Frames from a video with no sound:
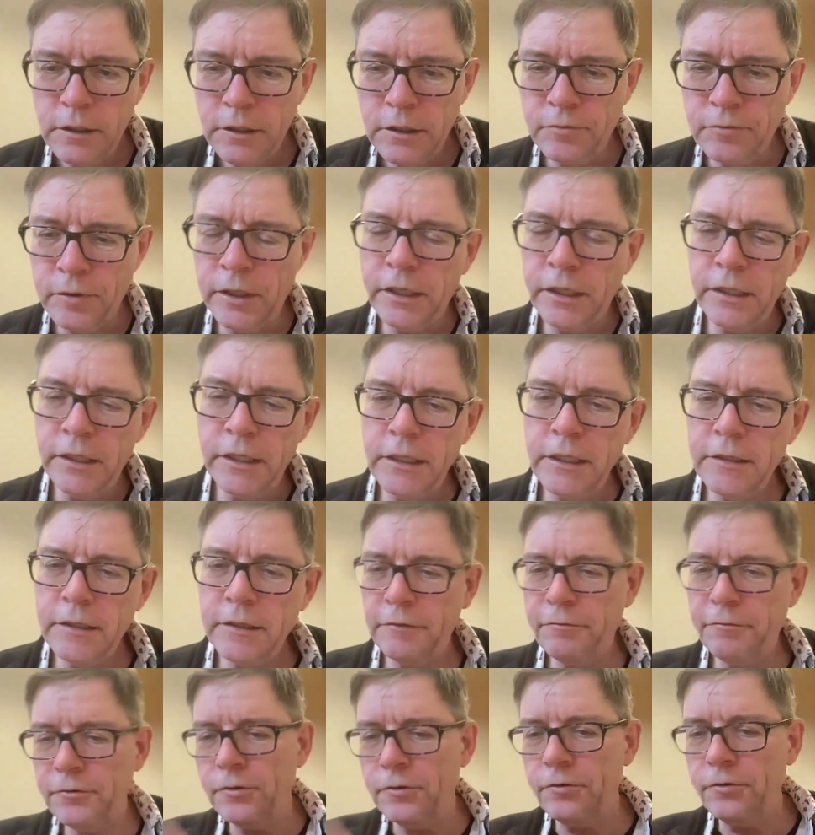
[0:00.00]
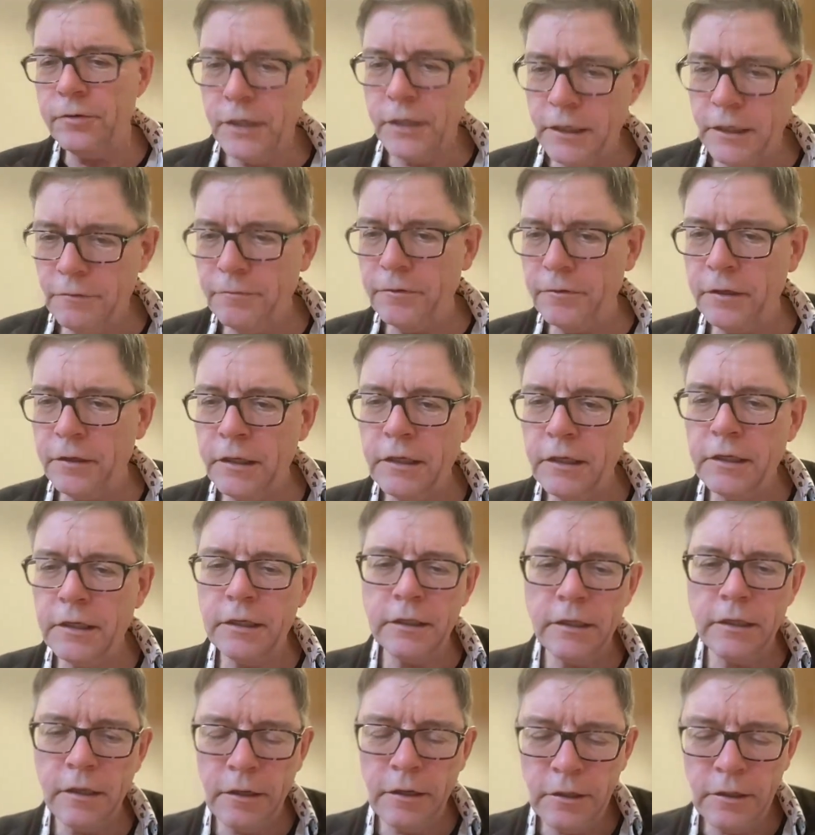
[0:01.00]
It's really neat if you give
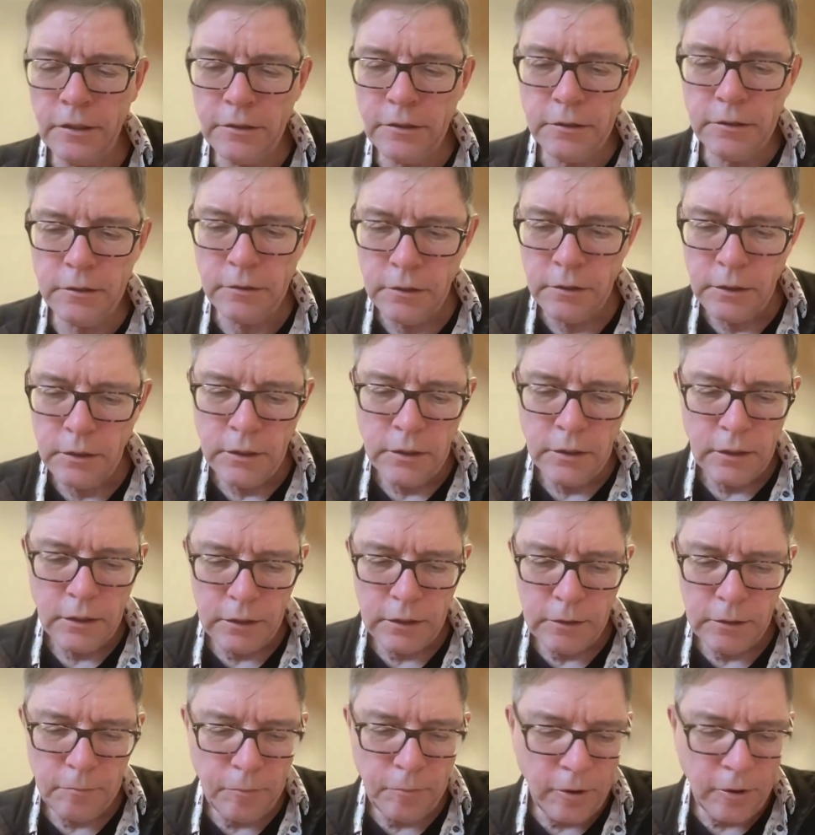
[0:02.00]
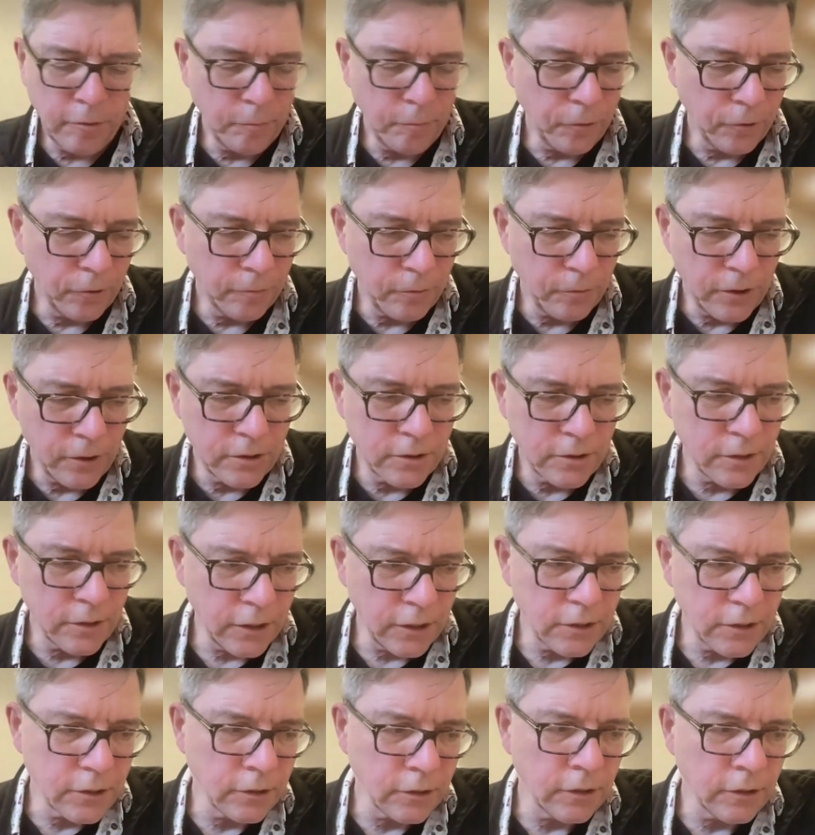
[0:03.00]
a large PowerPoint
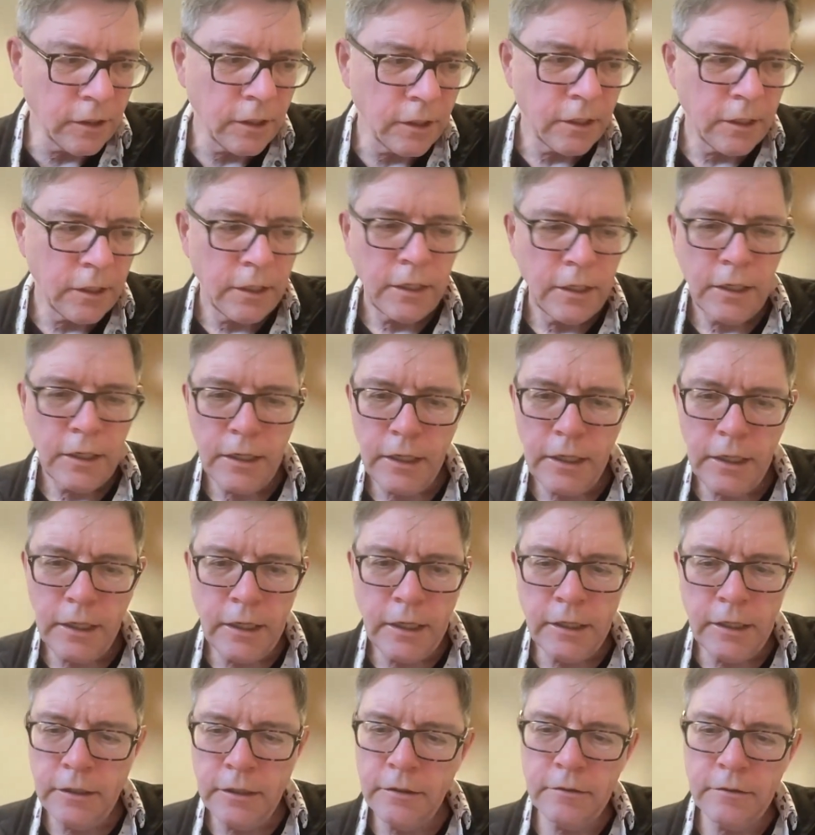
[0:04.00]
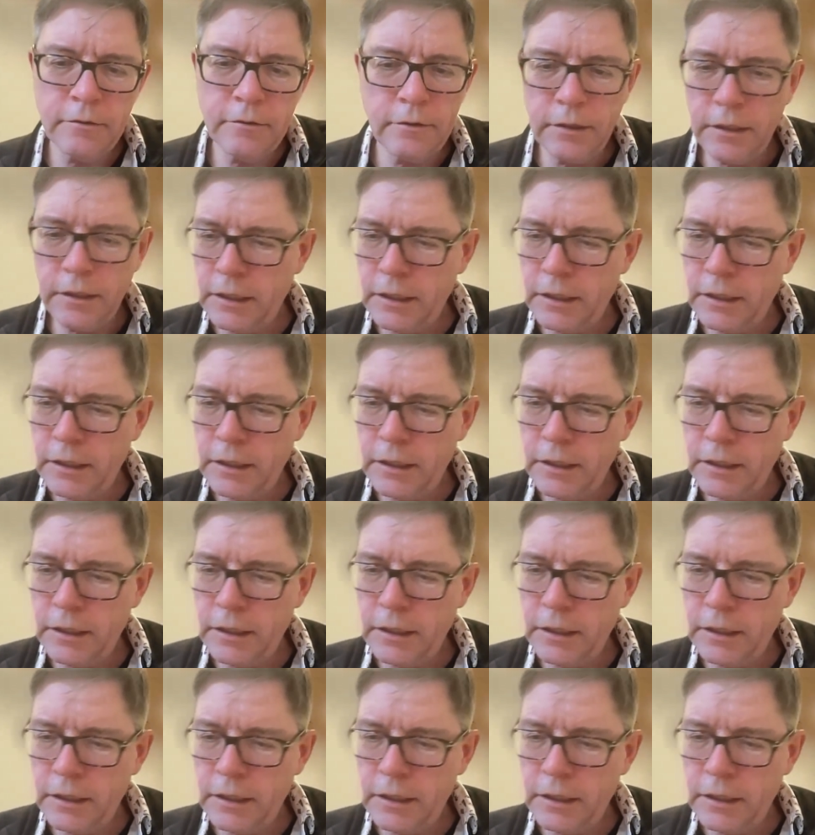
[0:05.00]
presentation, and